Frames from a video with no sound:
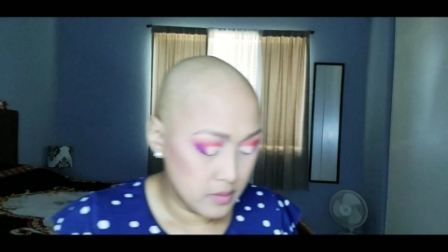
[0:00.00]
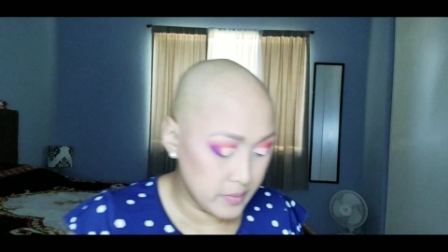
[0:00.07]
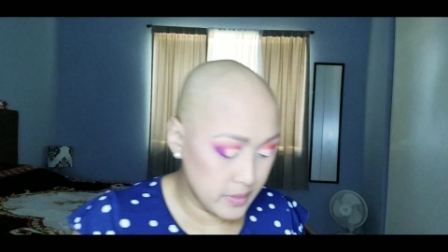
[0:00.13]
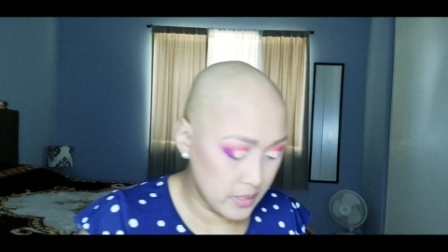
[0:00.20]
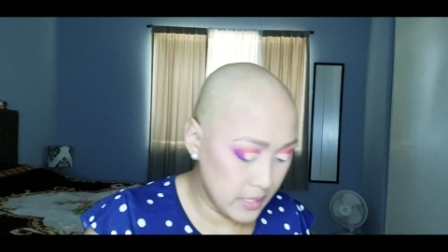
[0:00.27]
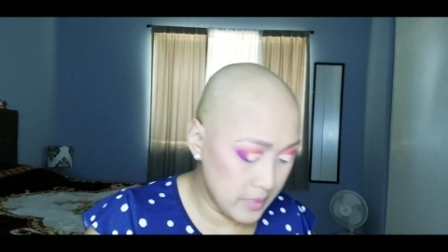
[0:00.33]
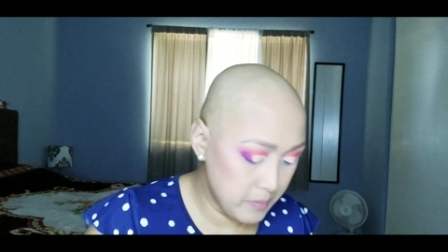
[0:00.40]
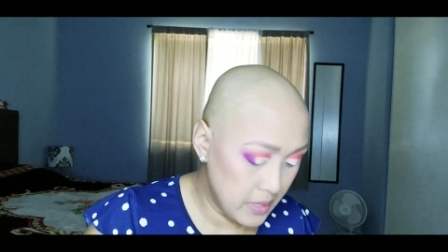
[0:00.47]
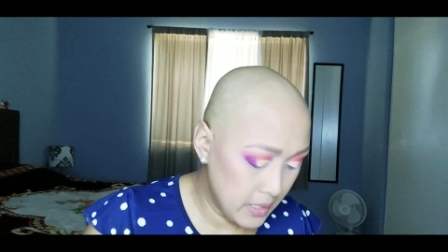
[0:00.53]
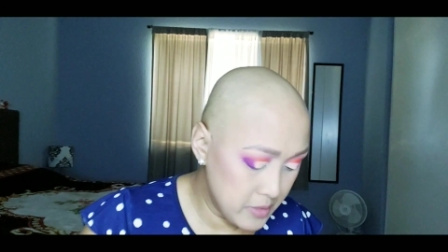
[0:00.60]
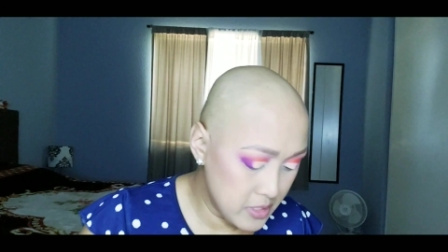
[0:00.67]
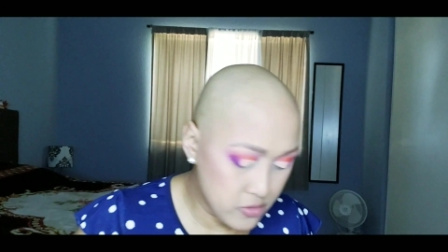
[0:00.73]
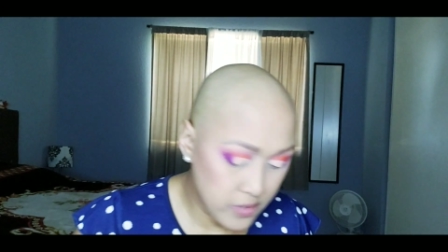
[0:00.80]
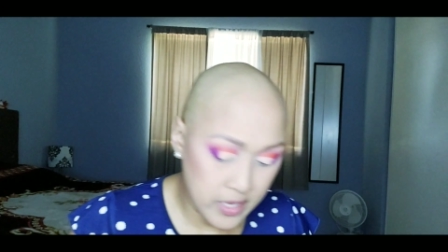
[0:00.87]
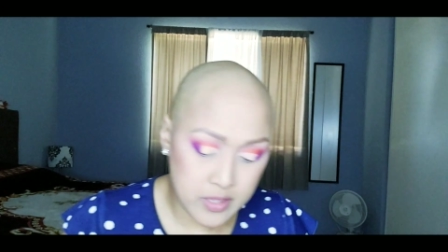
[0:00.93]
But let me let
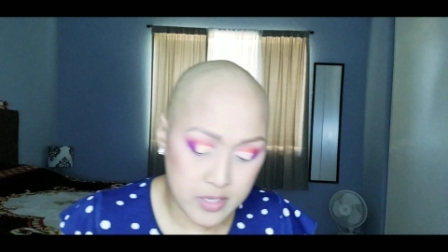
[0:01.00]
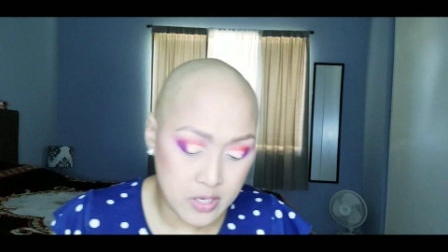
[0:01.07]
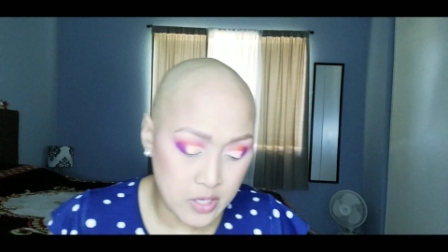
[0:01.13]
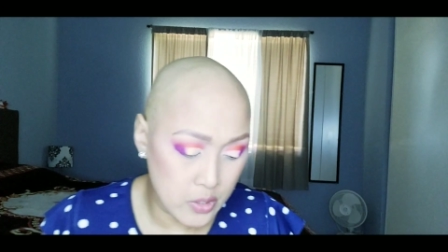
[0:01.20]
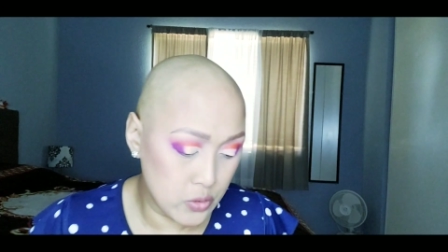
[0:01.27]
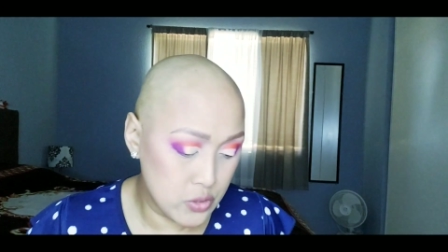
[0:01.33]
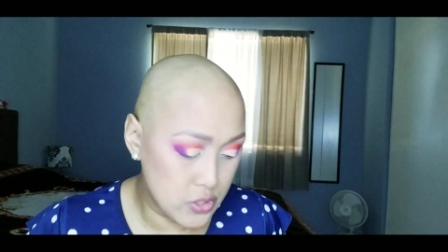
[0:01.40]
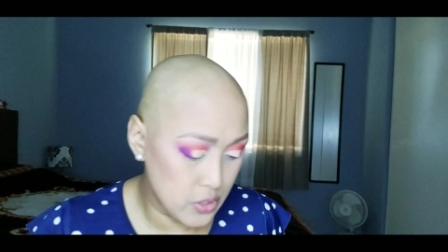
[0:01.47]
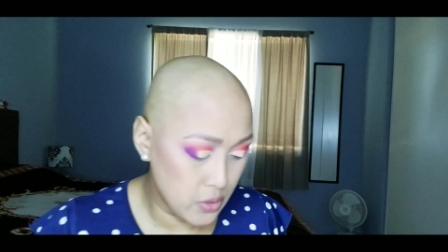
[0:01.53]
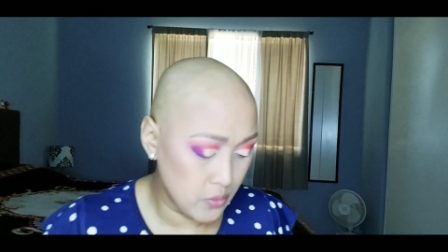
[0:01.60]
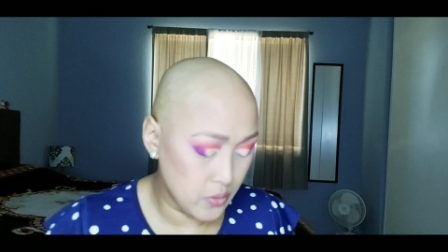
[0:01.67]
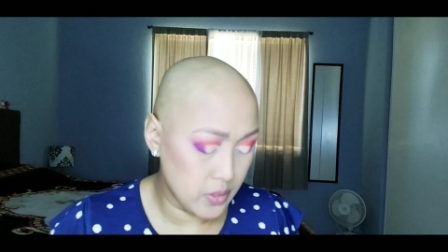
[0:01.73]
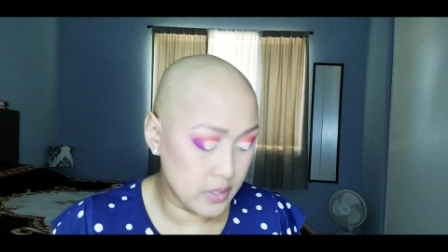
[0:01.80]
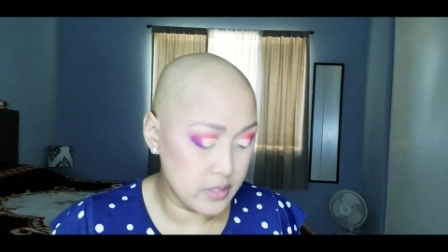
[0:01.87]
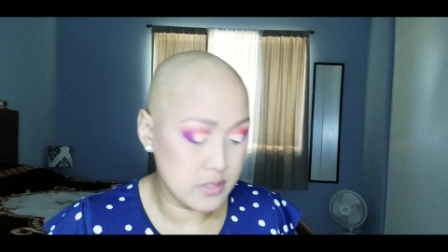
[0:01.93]
me try the no
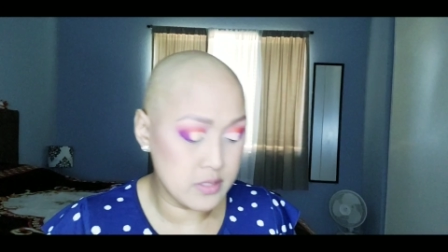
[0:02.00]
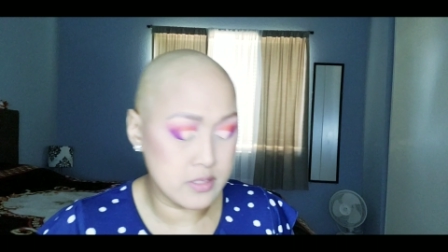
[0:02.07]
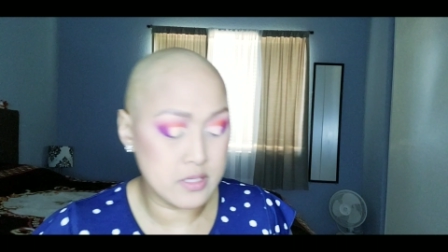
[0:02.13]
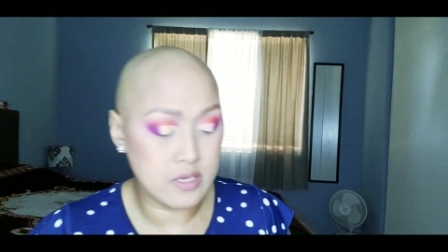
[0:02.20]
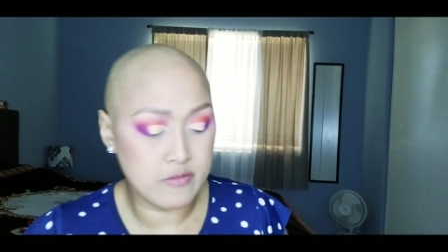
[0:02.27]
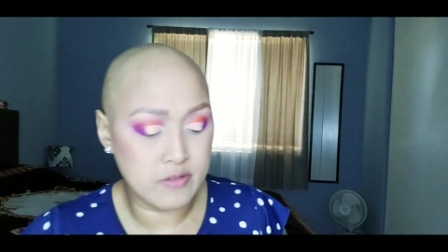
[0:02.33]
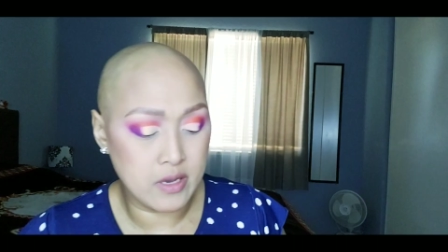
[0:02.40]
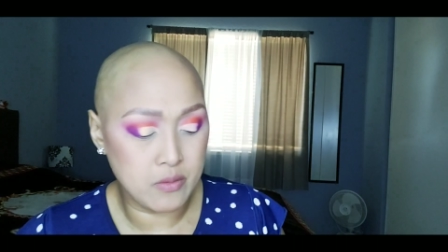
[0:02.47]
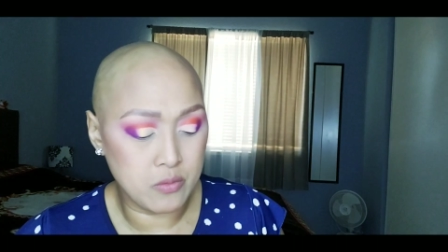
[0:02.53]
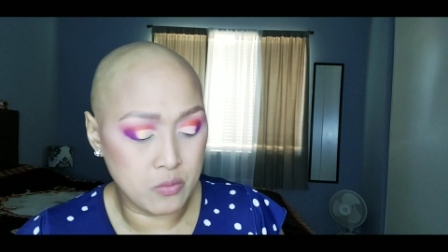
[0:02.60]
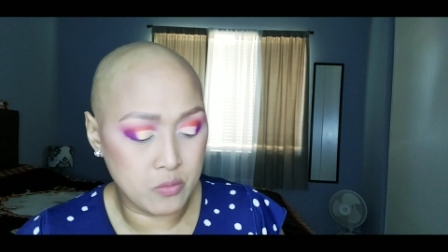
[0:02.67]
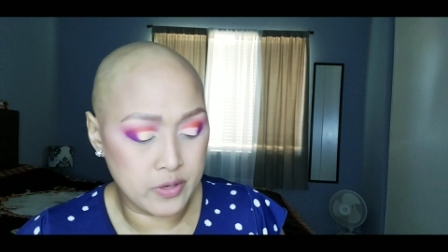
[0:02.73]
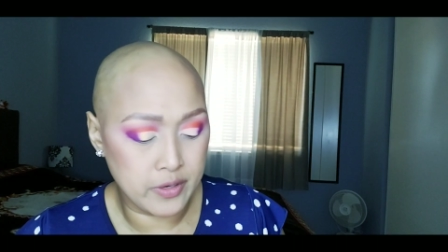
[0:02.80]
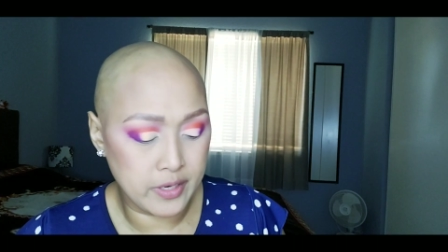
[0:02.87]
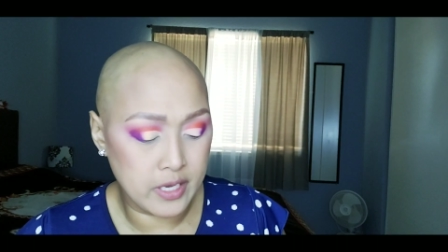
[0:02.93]
joke and see if that will
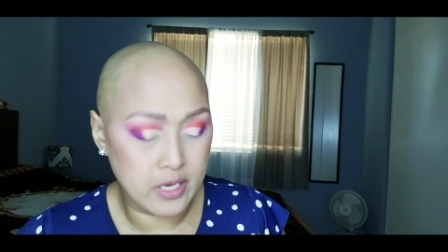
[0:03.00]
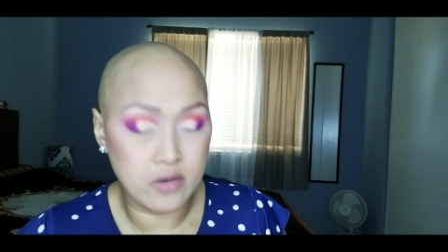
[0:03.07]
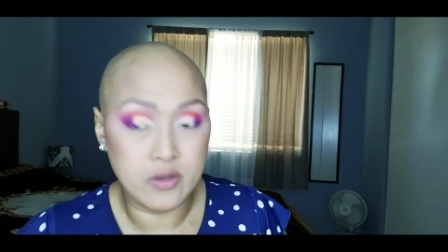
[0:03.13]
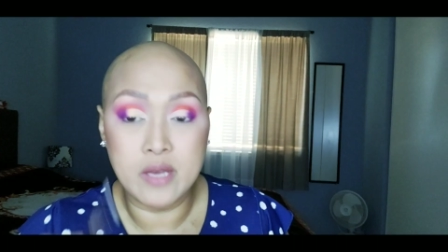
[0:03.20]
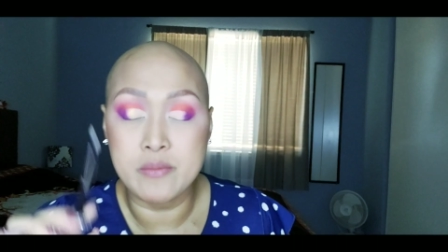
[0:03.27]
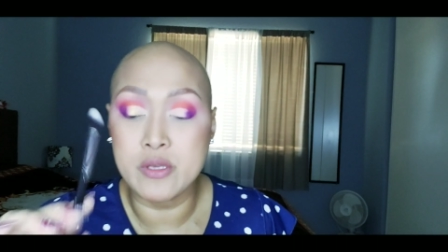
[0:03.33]
work out.